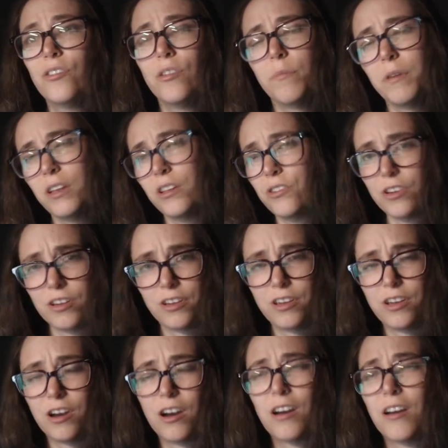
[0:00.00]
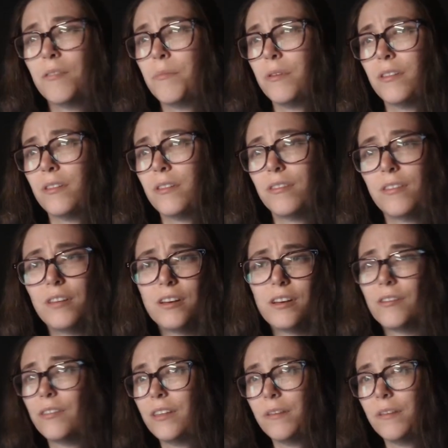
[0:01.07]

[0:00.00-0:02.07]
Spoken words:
Should be a junkyard, but you know,